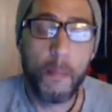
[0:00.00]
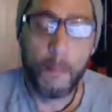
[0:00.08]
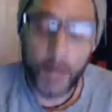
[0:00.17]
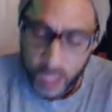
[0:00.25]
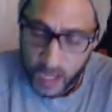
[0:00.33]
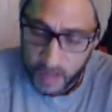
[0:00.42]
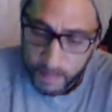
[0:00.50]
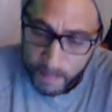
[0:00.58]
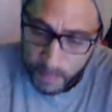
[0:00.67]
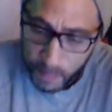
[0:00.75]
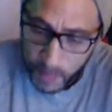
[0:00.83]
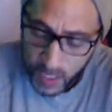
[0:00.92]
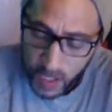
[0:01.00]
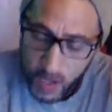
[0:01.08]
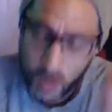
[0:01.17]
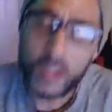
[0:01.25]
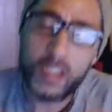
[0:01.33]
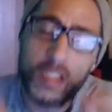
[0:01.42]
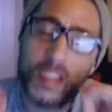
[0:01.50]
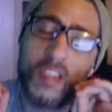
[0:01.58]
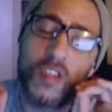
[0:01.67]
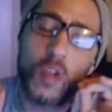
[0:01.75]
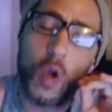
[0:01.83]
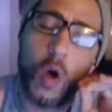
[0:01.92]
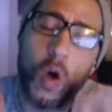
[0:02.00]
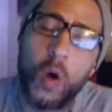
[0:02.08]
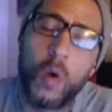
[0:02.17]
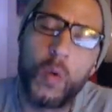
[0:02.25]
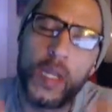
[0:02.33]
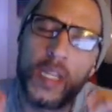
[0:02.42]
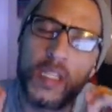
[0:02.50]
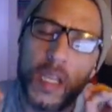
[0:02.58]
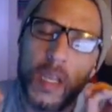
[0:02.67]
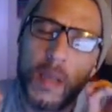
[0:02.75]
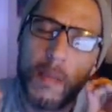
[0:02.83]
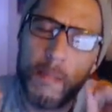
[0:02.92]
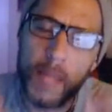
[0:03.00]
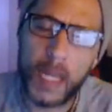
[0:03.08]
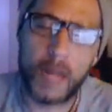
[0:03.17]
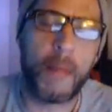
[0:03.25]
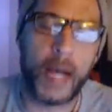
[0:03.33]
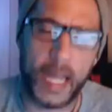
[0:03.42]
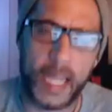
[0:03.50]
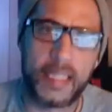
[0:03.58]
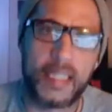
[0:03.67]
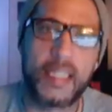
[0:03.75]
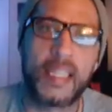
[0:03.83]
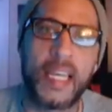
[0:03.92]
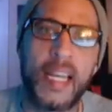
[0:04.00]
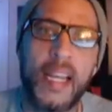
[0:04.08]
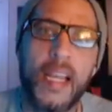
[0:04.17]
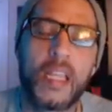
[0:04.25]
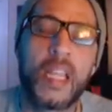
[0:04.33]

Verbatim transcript: but the but the narcissist always minimizes it